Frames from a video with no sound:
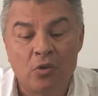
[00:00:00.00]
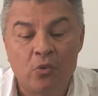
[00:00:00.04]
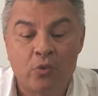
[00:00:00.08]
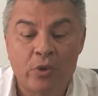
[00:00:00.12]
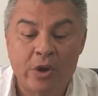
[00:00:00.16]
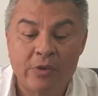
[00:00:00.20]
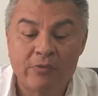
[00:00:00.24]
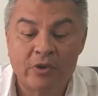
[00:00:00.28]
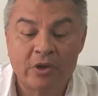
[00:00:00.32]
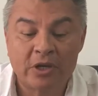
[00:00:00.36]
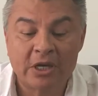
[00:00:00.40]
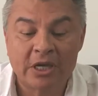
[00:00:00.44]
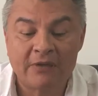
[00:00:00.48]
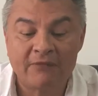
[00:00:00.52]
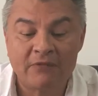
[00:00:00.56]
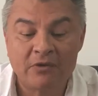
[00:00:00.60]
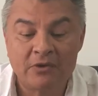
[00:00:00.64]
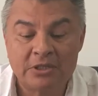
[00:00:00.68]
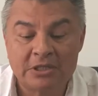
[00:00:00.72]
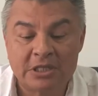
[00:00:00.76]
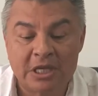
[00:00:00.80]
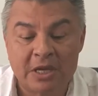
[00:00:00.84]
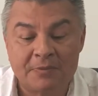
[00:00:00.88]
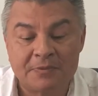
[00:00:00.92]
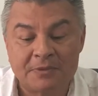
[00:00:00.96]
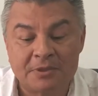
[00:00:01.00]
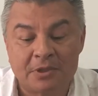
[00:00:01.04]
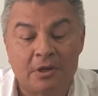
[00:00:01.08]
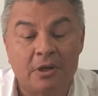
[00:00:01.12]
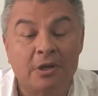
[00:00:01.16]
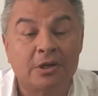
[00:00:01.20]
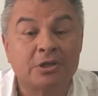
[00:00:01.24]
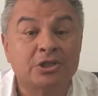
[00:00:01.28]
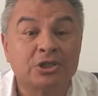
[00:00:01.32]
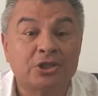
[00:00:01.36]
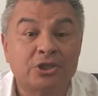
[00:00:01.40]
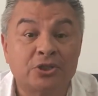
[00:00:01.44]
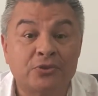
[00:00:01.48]
we will give you tips
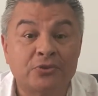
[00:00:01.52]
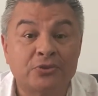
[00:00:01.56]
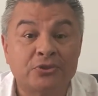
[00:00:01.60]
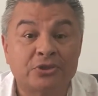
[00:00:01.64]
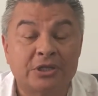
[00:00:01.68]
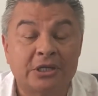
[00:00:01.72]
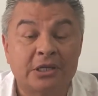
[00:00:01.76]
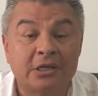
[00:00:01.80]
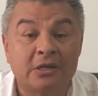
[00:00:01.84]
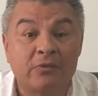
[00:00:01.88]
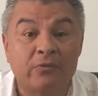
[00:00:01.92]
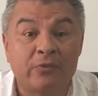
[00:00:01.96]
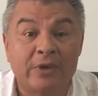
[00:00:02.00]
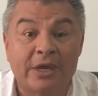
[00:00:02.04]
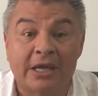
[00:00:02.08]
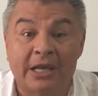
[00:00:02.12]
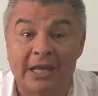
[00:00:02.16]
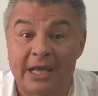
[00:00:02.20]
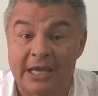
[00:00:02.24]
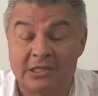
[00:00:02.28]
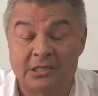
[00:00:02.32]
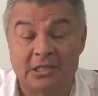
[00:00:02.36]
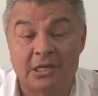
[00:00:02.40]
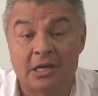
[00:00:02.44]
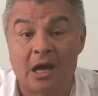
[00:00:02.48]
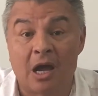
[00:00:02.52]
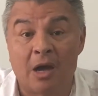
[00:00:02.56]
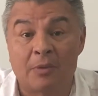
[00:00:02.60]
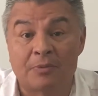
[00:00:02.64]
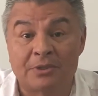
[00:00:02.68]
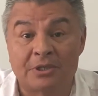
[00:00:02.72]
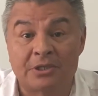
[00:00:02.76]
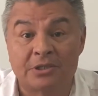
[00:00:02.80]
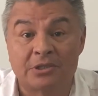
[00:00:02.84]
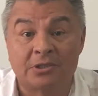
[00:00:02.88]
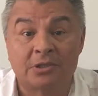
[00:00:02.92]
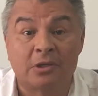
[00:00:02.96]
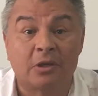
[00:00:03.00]
on choosing reglazing
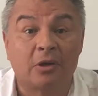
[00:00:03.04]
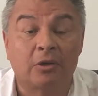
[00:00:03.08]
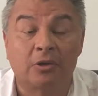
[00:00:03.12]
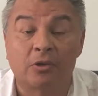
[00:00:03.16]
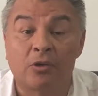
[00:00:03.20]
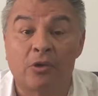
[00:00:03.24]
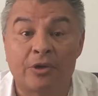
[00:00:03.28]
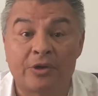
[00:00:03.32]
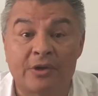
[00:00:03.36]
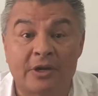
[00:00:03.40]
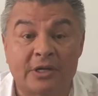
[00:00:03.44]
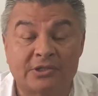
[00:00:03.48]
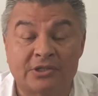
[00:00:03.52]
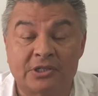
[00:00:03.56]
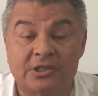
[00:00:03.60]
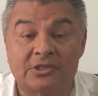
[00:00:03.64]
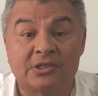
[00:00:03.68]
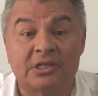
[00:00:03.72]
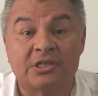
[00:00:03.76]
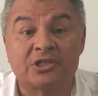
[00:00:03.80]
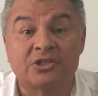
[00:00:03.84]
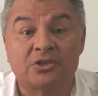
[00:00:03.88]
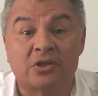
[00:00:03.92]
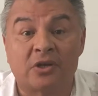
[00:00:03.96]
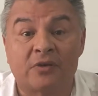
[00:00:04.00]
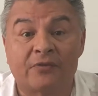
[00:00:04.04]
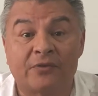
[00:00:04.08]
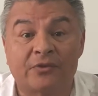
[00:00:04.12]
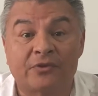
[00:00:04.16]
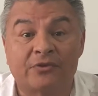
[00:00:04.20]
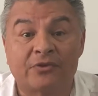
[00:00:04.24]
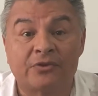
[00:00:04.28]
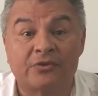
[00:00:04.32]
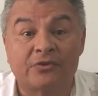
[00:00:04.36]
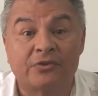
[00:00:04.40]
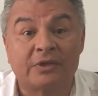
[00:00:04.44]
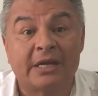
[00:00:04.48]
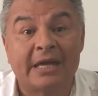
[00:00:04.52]
options on all your existing
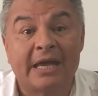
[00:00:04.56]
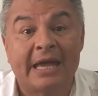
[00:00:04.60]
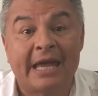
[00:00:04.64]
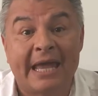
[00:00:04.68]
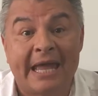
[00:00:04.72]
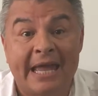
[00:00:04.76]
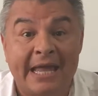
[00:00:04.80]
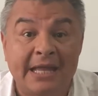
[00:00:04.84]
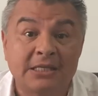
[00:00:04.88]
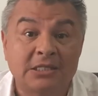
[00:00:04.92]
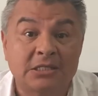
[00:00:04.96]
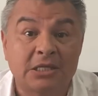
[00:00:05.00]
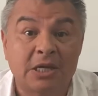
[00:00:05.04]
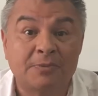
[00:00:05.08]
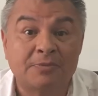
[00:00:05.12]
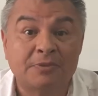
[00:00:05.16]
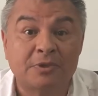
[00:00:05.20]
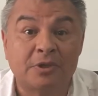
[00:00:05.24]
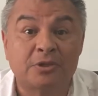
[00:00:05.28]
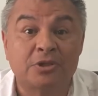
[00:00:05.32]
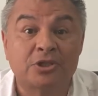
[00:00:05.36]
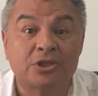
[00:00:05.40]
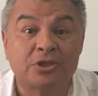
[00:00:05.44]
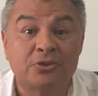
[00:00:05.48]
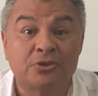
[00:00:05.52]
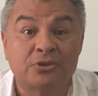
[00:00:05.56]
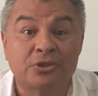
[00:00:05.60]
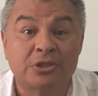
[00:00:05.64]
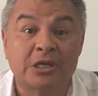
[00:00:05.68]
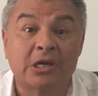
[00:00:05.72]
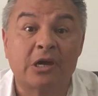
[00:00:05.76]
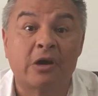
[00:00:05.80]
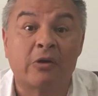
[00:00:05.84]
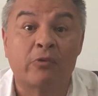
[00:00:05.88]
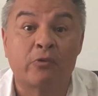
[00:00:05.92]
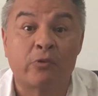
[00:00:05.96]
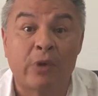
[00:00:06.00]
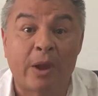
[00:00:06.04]
surfaces and tips on choosing
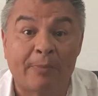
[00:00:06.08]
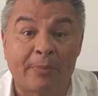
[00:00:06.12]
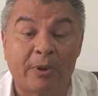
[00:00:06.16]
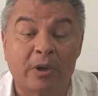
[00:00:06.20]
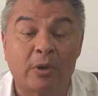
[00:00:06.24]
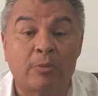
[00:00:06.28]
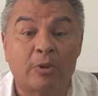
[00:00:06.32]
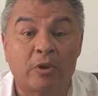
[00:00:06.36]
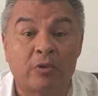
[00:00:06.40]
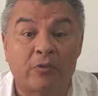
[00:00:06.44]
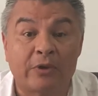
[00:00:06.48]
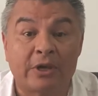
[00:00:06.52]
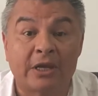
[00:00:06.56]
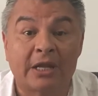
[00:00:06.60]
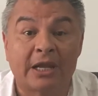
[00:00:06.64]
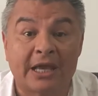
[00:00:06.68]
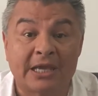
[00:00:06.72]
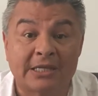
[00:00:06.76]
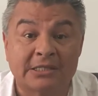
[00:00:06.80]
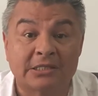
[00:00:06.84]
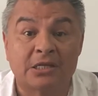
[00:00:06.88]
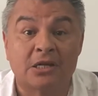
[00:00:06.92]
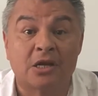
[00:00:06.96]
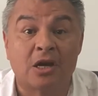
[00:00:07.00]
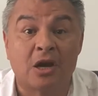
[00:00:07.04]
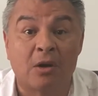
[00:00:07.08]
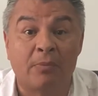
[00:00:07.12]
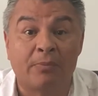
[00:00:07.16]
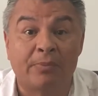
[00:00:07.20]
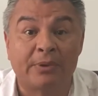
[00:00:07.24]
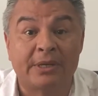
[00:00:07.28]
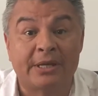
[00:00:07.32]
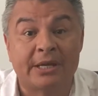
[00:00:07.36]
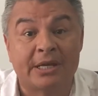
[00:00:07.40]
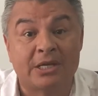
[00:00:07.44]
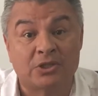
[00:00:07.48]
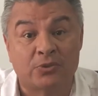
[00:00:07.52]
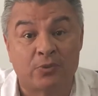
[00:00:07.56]
a reputable reglazing
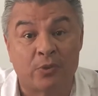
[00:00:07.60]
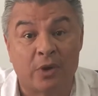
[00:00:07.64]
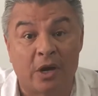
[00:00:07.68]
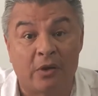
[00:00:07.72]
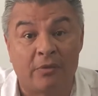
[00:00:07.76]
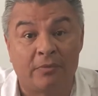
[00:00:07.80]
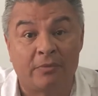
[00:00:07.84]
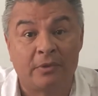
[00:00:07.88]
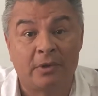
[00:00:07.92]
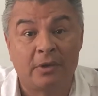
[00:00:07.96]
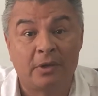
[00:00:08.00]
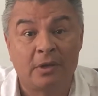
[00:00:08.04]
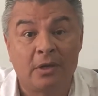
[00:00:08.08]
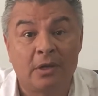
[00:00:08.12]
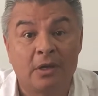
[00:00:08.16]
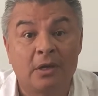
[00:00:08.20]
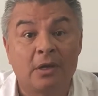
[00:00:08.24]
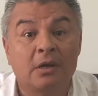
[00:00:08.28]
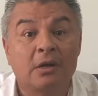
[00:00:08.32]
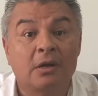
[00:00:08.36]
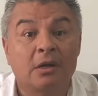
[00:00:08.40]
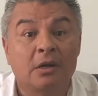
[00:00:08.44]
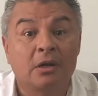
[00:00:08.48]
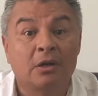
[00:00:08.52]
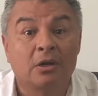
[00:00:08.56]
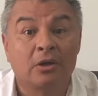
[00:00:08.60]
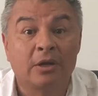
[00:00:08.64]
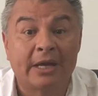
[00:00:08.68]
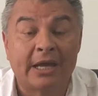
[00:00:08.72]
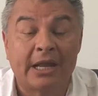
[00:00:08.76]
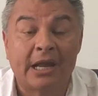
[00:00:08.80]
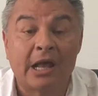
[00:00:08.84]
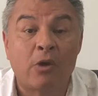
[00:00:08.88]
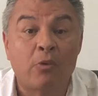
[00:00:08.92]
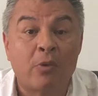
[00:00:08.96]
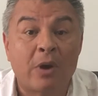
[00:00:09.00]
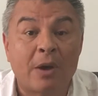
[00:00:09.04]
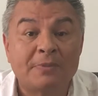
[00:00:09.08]
company as well. Look
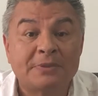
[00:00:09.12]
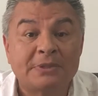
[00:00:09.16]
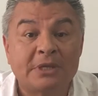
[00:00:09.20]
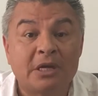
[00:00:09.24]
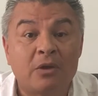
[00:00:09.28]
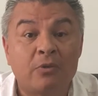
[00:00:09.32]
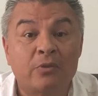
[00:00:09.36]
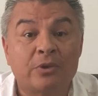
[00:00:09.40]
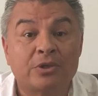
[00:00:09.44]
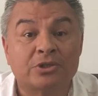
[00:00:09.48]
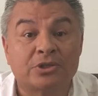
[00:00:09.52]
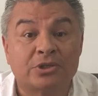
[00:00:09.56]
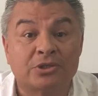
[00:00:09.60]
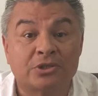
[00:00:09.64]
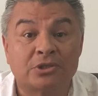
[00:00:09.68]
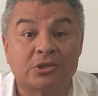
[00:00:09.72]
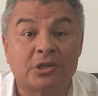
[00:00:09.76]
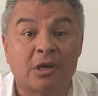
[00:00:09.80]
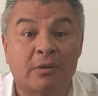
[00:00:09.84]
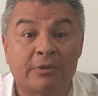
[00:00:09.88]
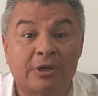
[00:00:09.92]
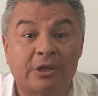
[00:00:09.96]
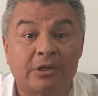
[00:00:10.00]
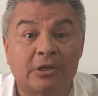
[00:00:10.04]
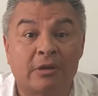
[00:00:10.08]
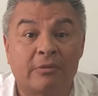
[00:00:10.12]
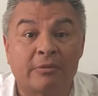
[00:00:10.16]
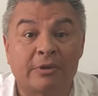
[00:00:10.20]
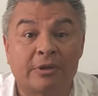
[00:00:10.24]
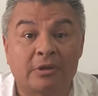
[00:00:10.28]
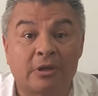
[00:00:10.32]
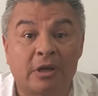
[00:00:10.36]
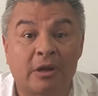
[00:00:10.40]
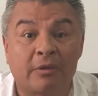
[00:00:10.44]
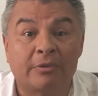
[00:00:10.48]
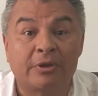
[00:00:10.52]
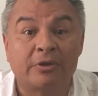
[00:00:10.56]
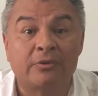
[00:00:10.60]
at our website, which is
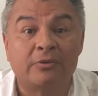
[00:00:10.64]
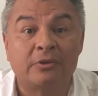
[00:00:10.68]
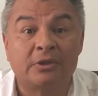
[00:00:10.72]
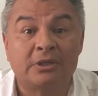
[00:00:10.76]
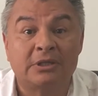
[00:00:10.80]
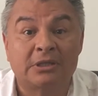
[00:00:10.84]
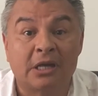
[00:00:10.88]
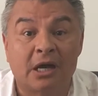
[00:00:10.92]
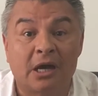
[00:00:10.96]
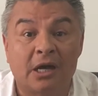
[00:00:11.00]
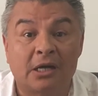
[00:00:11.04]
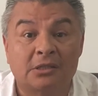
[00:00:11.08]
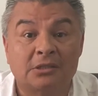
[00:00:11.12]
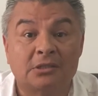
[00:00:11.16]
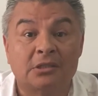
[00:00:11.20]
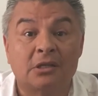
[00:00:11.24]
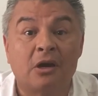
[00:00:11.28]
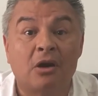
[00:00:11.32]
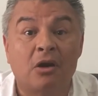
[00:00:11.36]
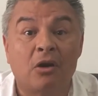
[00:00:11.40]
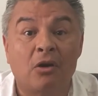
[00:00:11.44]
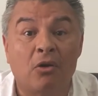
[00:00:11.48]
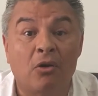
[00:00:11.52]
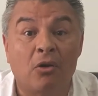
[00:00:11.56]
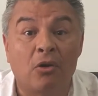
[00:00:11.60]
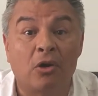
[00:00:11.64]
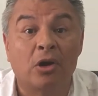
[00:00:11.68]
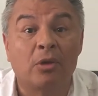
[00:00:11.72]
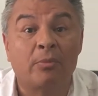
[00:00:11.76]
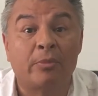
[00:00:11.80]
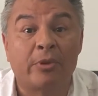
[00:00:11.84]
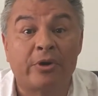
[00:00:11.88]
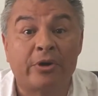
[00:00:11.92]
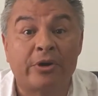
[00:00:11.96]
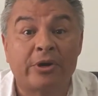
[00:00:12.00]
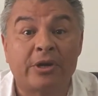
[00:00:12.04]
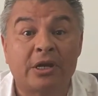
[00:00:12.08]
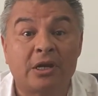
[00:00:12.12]

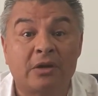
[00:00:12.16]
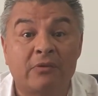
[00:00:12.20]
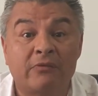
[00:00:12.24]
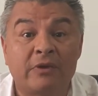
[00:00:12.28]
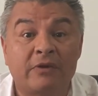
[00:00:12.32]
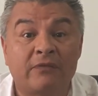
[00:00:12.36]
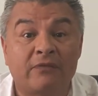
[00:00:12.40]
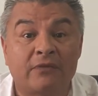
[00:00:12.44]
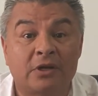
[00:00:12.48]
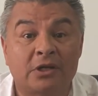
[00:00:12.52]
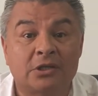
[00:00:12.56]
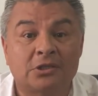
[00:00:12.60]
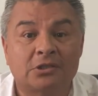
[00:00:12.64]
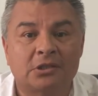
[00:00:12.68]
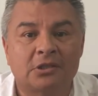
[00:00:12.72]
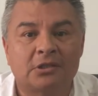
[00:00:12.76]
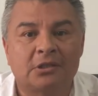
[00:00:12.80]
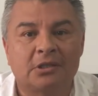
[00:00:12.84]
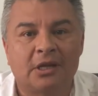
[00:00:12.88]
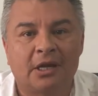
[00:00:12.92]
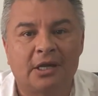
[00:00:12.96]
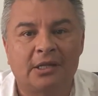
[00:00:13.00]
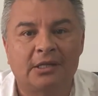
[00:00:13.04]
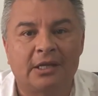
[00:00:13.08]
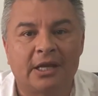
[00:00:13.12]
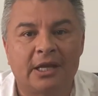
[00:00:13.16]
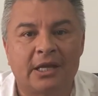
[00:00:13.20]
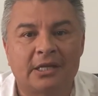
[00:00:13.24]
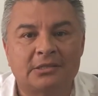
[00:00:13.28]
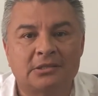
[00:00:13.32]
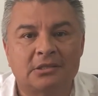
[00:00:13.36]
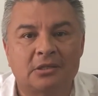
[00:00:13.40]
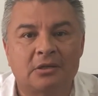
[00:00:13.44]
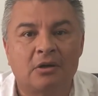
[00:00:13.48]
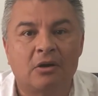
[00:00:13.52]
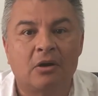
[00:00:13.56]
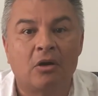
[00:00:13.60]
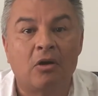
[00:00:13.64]
www.allamericanrefinishing.net,
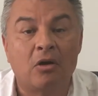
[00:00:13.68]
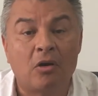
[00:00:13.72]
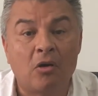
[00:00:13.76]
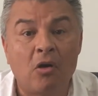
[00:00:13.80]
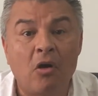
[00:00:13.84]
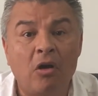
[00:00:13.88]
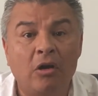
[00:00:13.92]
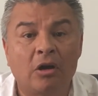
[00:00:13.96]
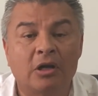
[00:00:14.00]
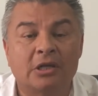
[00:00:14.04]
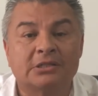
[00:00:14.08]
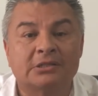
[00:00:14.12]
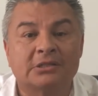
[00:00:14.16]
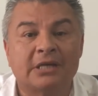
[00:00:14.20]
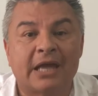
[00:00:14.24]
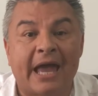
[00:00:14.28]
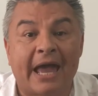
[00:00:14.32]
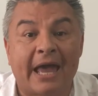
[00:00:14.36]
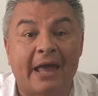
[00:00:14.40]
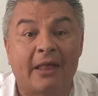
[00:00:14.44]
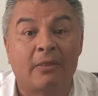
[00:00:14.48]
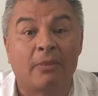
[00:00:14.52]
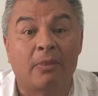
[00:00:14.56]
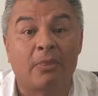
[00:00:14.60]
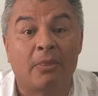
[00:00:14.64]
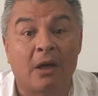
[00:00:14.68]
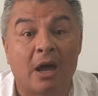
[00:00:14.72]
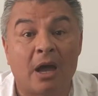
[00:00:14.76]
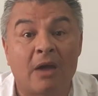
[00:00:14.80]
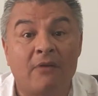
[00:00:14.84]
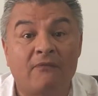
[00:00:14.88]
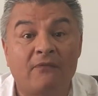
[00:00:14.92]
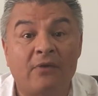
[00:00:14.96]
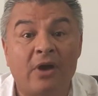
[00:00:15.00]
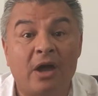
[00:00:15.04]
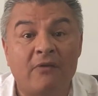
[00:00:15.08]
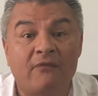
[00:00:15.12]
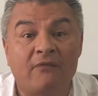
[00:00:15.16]
or call us at
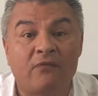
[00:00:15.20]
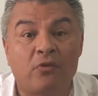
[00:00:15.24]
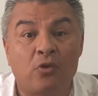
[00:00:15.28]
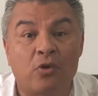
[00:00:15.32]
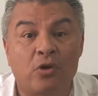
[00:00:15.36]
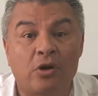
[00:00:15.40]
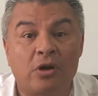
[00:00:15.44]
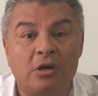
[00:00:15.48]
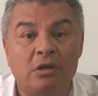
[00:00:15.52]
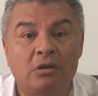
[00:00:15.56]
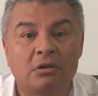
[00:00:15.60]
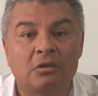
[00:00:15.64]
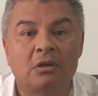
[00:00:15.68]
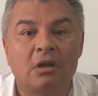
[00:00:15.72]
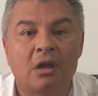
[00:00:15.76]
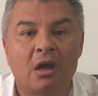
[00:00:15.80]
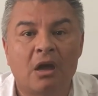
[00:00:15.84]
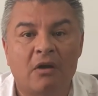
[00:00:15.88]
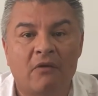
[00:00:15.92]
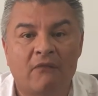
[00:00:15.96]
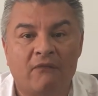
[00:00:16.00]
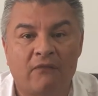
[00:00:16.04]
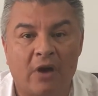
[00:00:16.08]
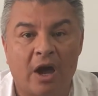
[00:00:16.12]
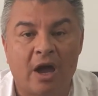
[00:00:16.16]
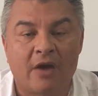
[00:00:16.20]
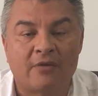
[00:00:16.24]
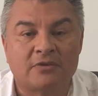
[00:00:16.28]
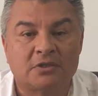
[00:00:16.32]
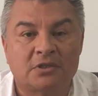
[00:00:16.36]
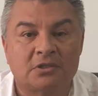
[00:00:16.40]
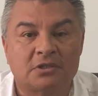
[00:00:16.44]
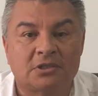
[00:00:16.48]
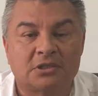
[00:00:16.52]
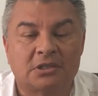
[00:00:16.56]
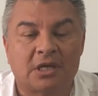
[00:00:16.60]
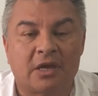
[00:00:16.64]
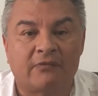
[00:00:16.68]

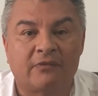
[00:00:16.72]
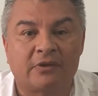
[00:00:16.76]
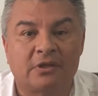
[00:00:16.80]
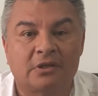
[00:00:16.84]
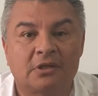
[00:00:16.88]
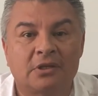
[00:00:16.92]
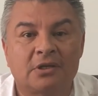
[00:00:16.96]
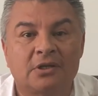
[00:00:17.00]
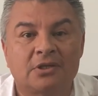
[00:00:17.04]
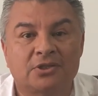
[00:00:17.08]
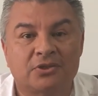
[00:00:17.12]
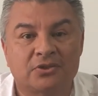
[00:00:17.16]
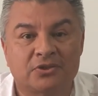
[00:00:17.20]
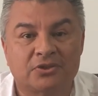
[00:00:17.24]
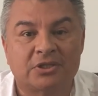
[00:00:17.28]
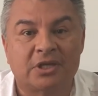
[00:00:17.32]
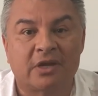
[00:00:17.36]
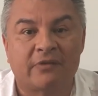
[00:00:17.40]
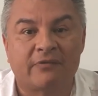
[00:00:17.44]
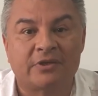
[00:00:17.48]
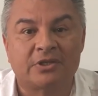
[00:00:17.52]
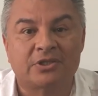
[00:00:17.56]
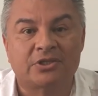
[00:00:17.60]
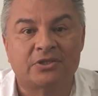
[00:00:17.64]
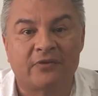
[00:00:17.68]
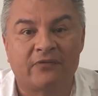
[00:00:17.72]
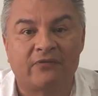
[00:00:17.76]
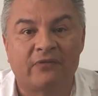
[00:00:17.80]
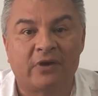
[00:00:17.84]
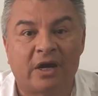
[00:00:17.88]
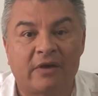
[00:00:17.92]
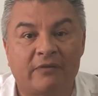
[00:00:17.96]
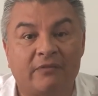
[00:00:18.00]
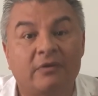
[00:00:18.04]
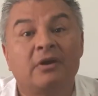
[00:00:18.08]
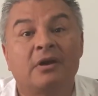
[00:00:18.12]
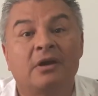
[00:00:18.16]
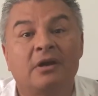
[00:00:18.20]

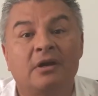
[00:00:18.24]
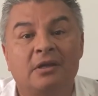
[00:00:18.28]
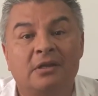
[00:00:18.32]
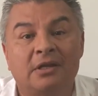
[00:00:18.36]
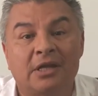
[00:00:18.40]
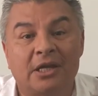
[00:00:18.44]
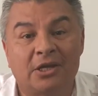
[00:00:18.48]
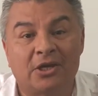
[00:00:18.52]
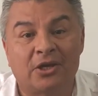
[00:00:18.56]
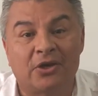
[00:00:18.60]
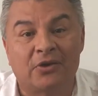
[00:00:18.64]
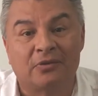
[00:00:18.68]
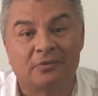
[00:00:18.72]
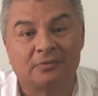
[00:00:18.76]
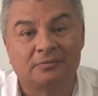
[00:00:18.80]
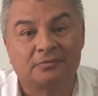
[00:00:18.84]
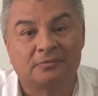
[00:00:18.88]
954-527-2725. Thank you.